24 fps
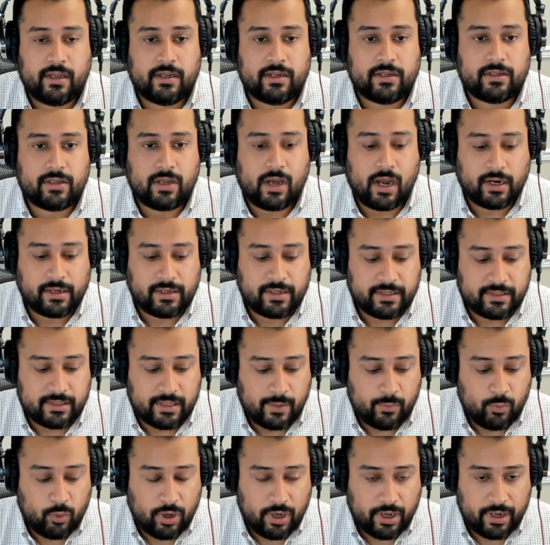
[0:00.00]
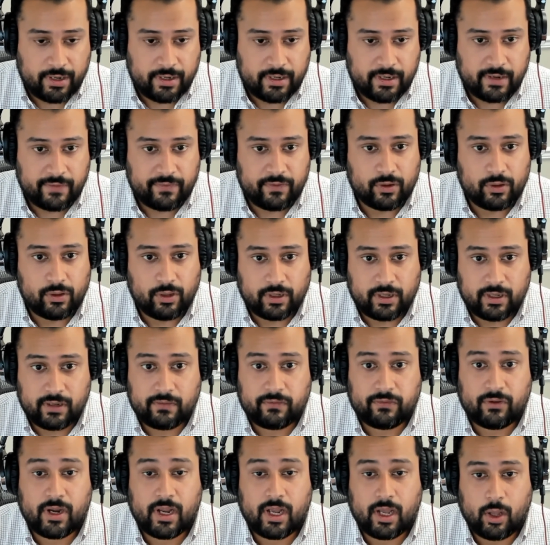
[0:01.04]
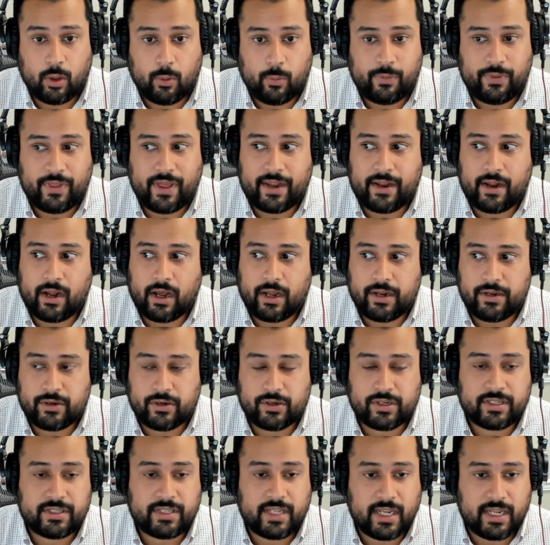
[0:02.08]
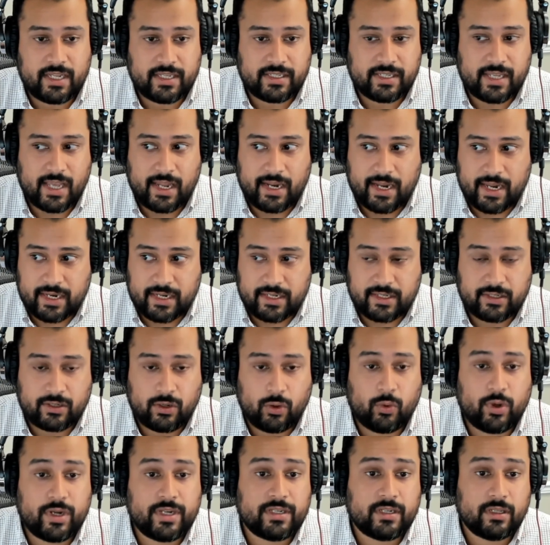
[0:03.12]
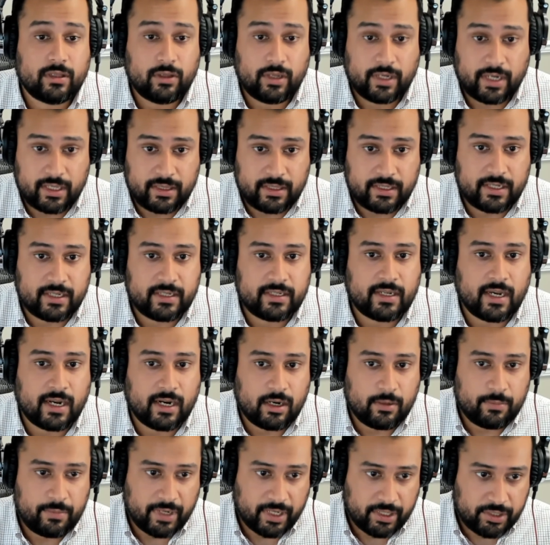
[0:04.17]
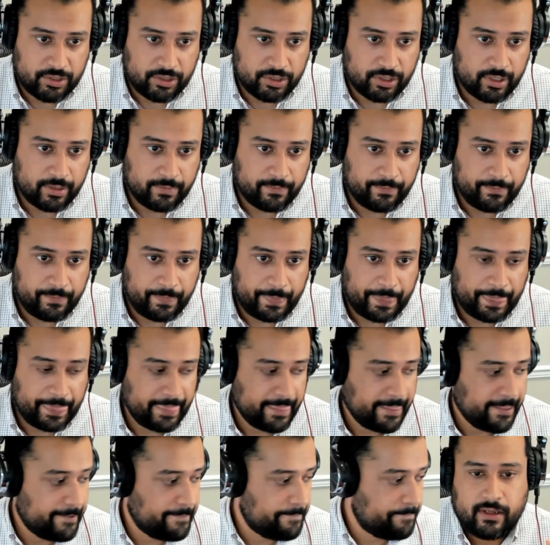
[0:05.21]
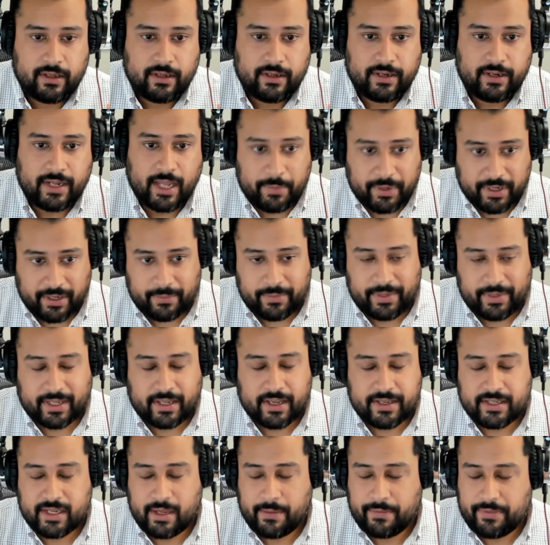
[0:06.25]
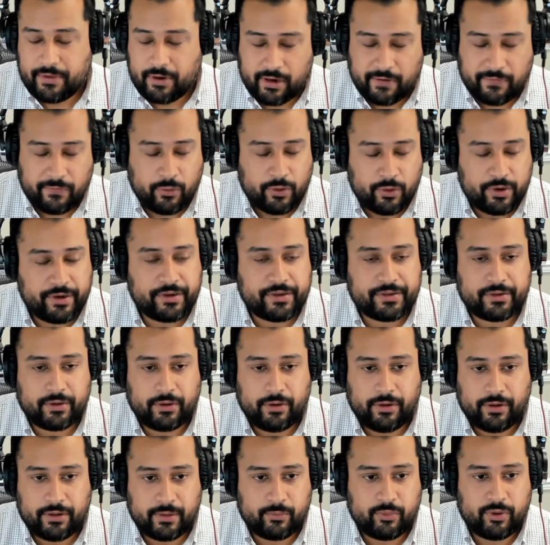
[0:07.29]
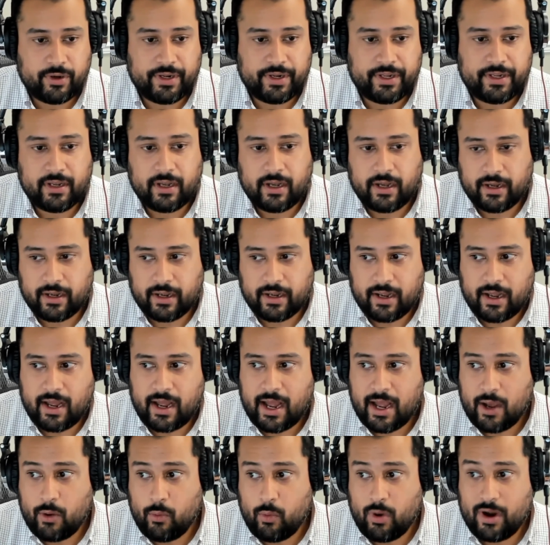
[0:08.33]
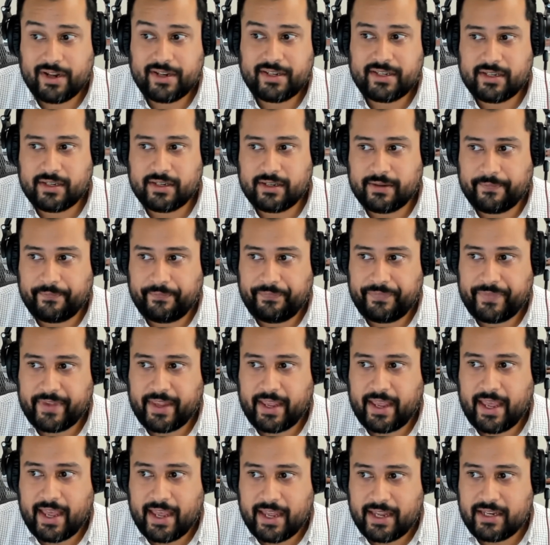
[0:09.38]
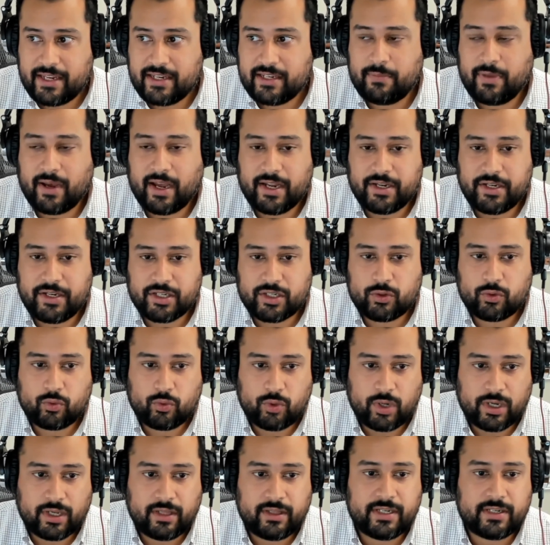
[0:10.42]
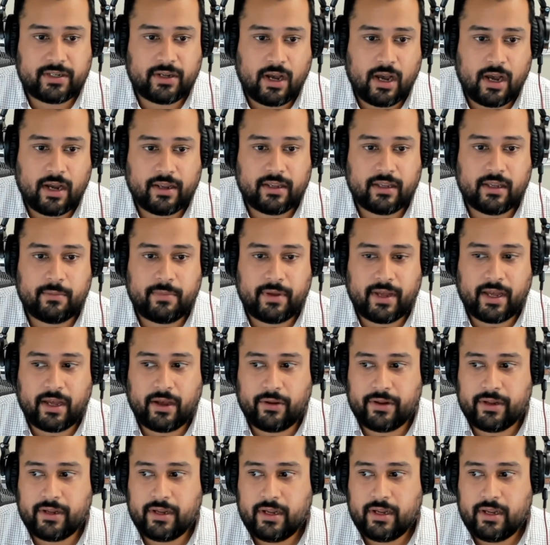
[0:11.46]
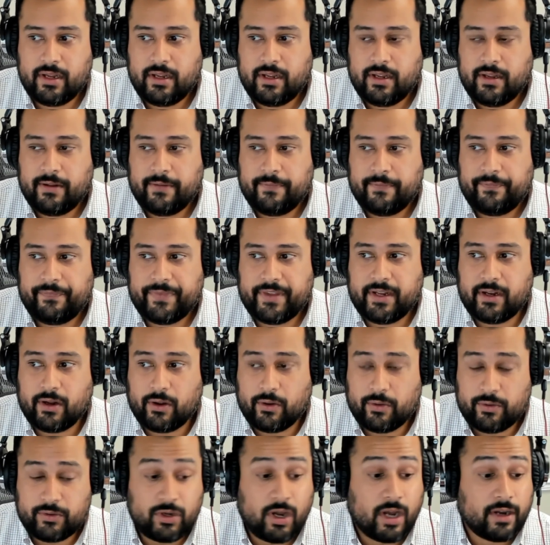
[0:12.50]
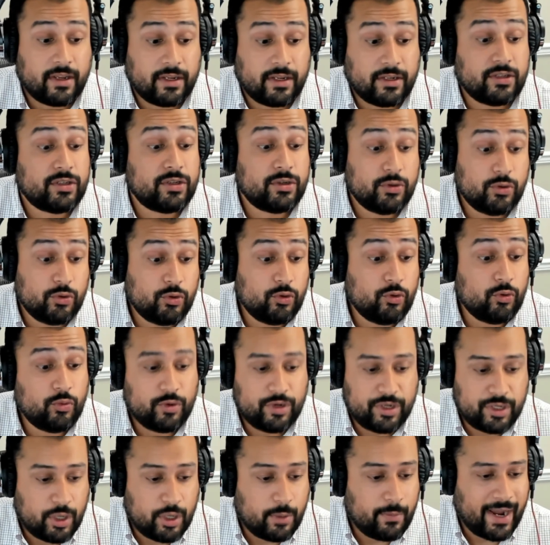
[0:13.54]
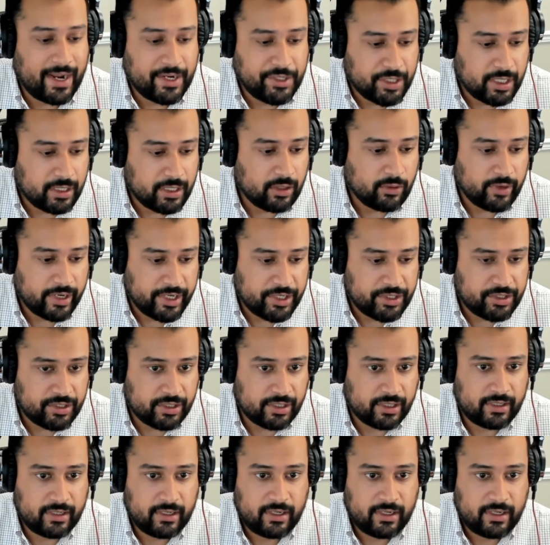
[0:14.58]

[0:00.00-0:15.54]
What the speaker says: Talk to someone, if you're looking for help, that understands that and is going to look at the entire picture. Now, because I'm 34 years old, I'm pretty young, I wanted to end by just quickly talking about, talking to, my generation.